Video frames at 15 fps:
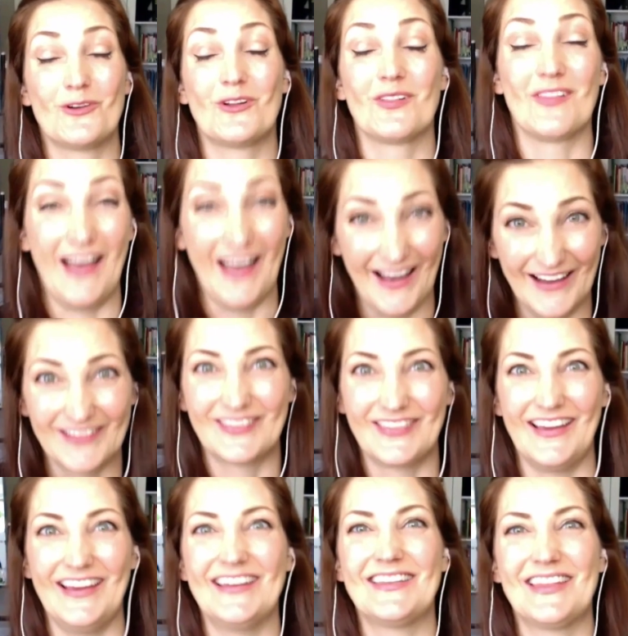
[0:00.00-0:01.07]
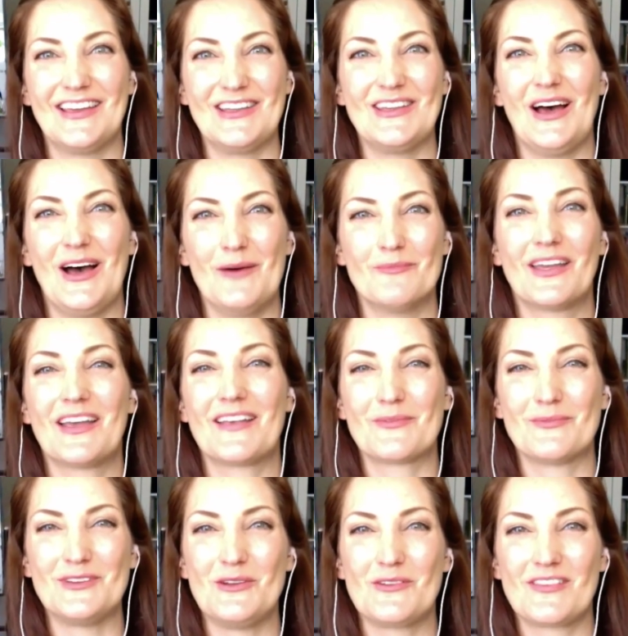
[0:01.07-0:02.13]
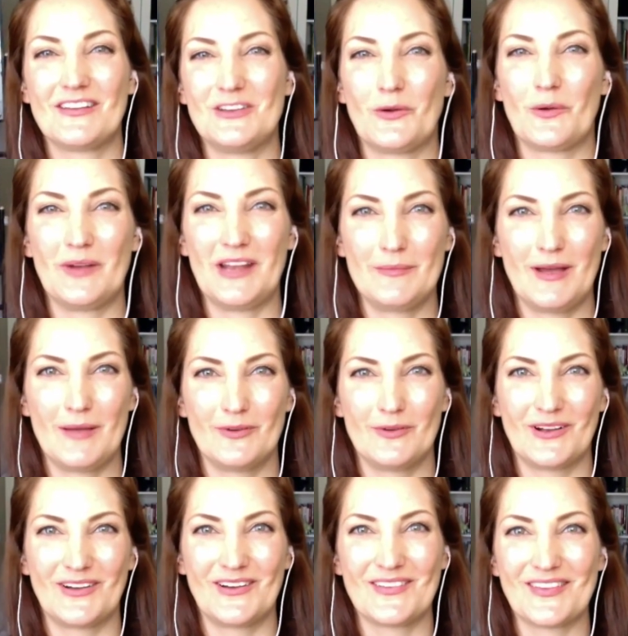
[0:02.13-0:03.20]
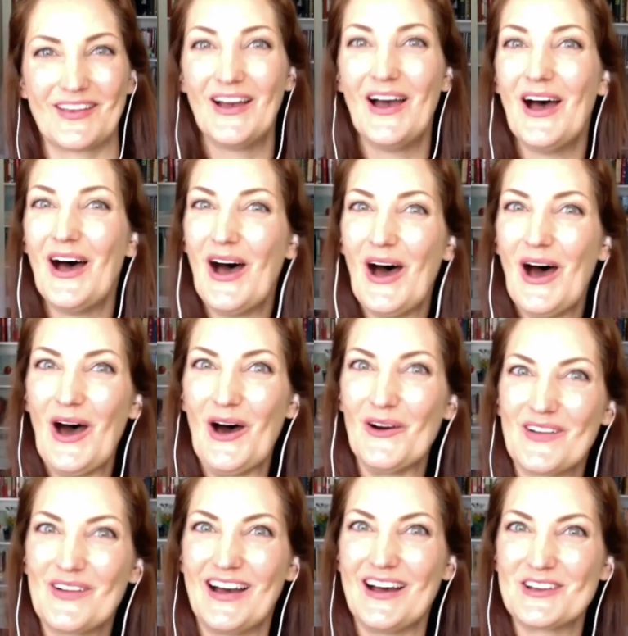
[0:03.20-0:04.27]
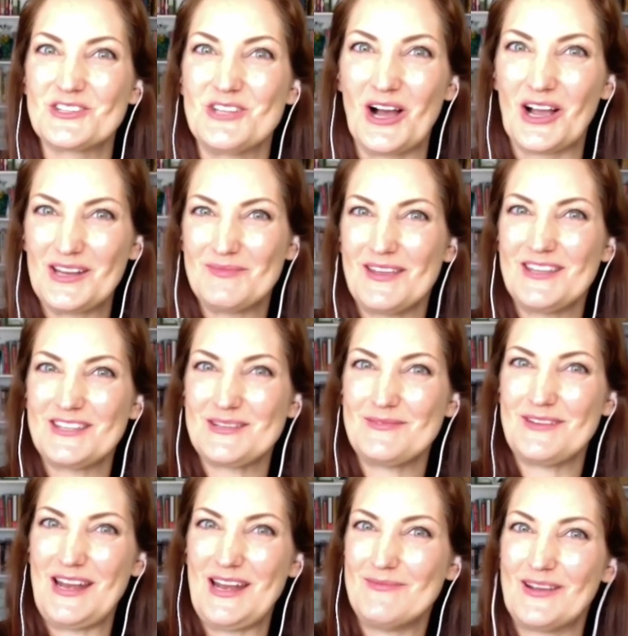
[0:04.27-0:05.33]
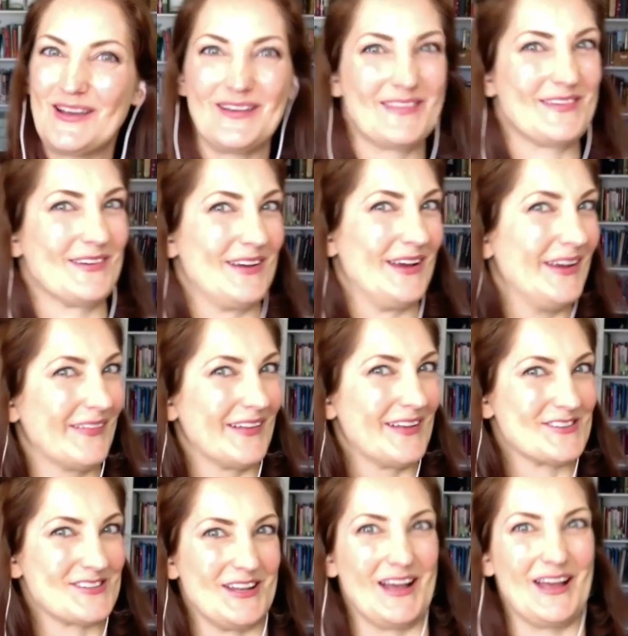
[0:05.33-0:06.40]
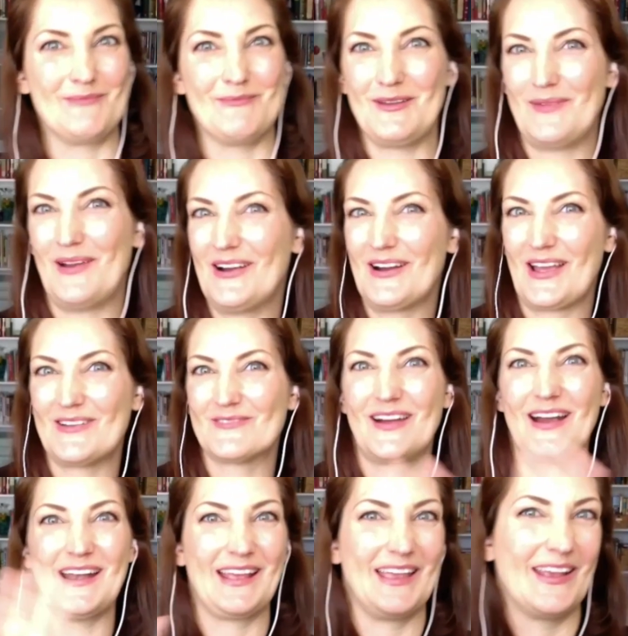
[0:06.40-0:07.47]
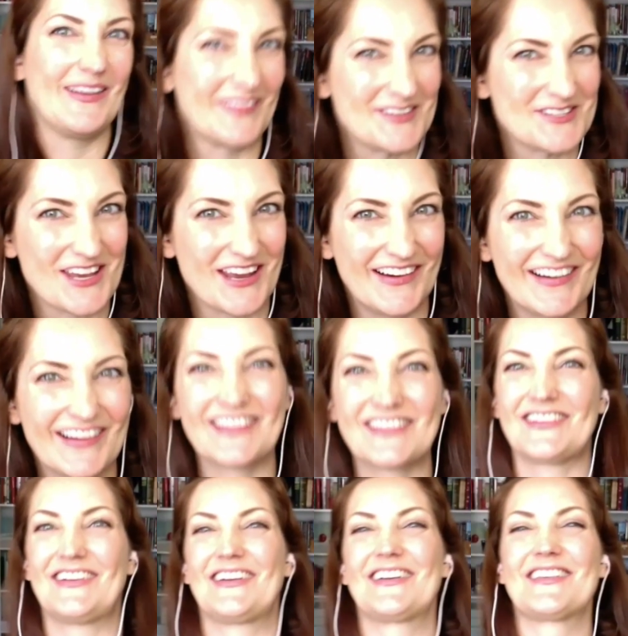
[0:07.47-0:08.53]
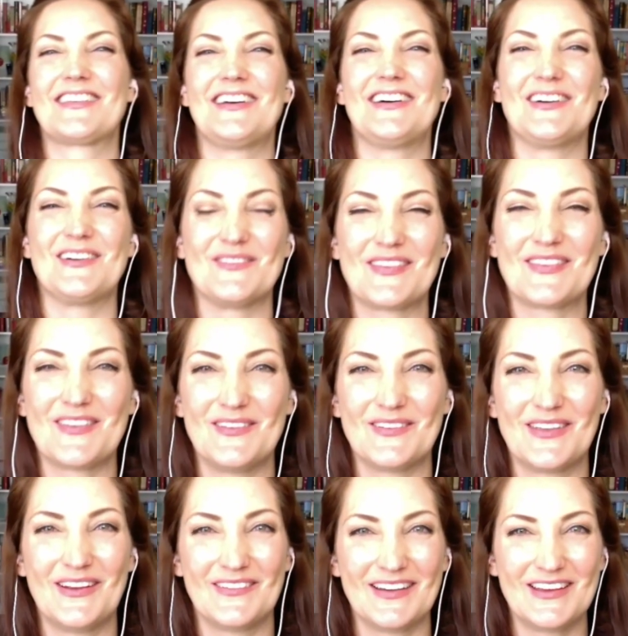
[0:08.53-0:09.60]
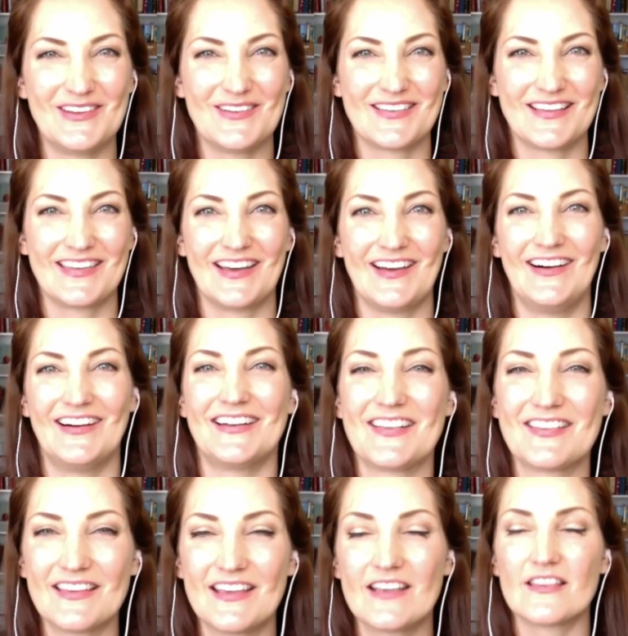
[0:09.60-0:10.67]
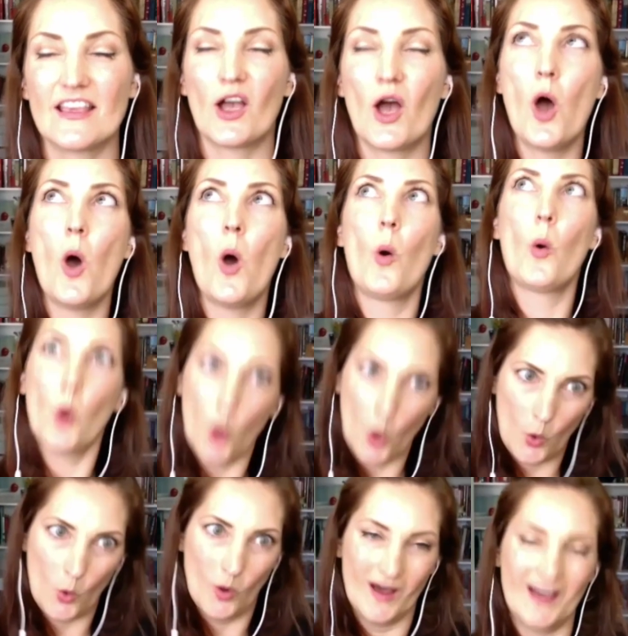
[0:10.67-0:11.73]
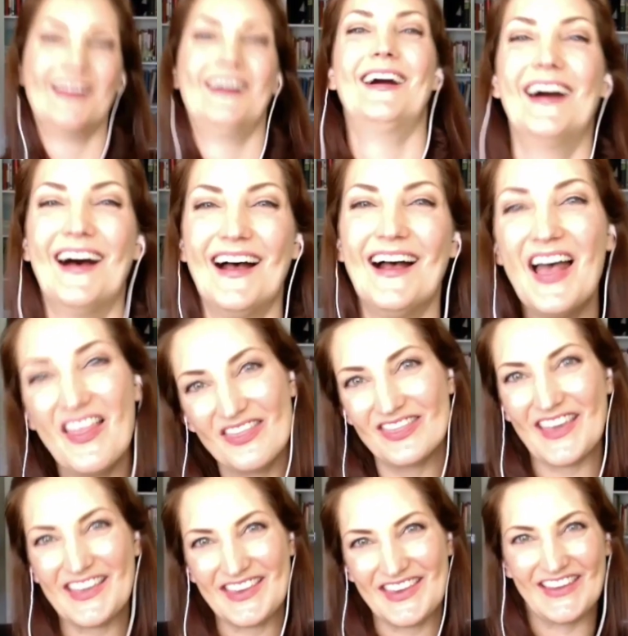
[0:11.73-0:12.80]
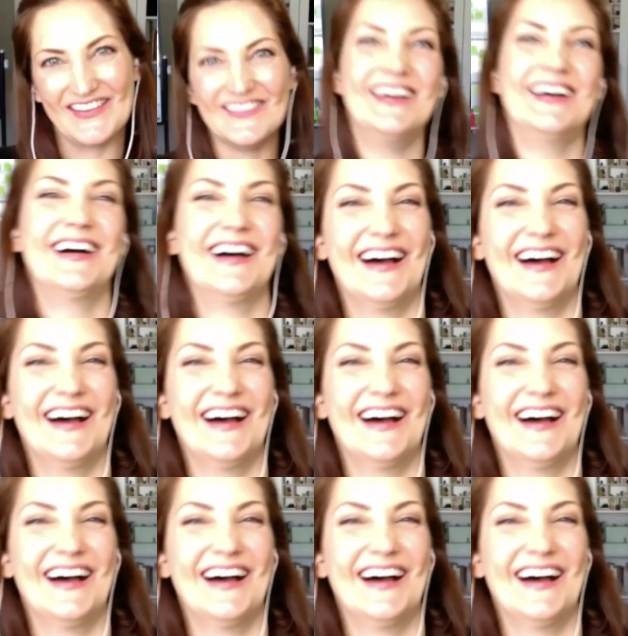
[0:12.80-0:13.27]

glad that because when you said you were reading my book, I was like, oh gosh, not going to be intimidated because you're English and I am an American writing English characters. So hearing you say that honestly is like, thank you.